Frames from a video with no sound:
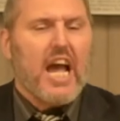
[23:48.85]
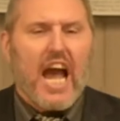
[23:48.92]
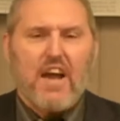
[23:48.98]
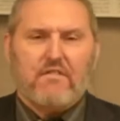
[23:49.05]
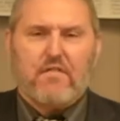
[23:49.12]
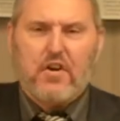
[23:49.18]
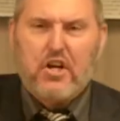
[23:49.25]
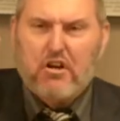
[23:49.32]

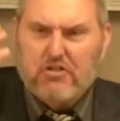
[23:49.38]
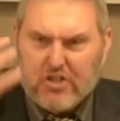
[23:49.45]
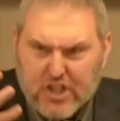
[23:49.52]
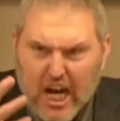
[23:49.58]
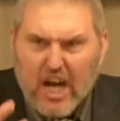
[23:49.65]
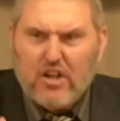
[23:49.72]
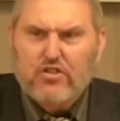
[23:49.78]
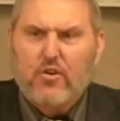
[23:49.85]
and for your
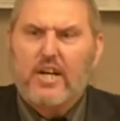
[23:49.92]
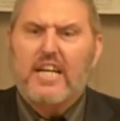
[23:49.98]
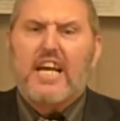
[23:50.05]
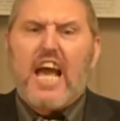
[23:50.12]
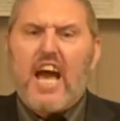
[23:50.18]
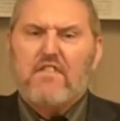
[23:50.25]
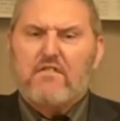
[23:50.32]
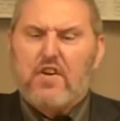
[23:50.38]
children,
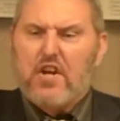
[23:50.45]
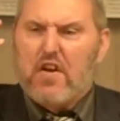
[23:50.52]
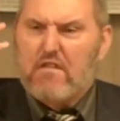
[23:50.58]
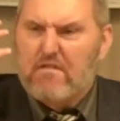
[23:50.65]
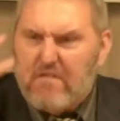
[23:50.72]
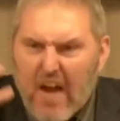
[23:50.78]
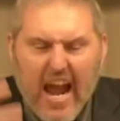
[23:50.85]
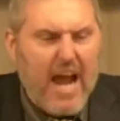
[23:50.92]
and for your
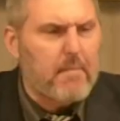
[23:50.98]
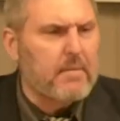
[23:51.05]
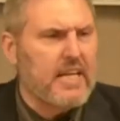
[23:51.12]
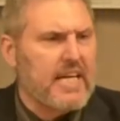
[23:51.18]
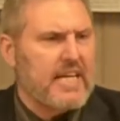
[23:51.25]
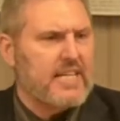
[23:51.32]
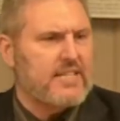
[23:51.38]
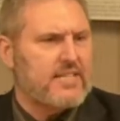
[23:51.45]

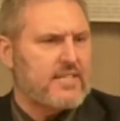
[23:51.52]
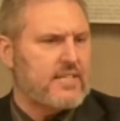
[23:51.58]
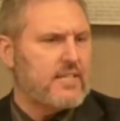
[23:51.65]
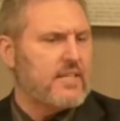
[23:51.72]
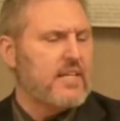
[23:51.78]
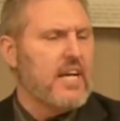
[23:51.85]
families.